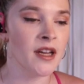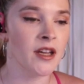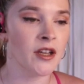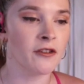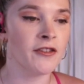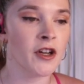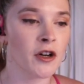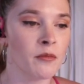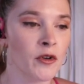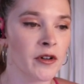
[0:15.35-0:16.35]
Your feet are
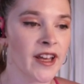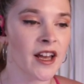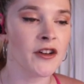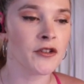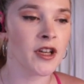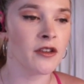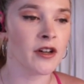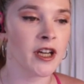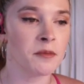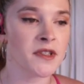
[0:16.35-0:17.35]
more like underneath your
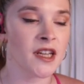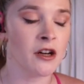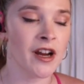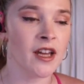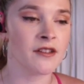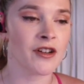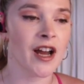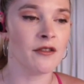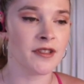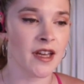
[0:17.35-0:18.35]
hips and your hands are
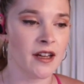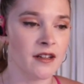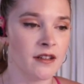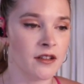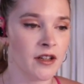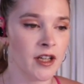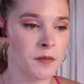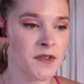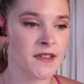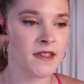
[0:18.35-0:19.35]
outside your
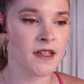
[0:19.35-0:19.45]
hips.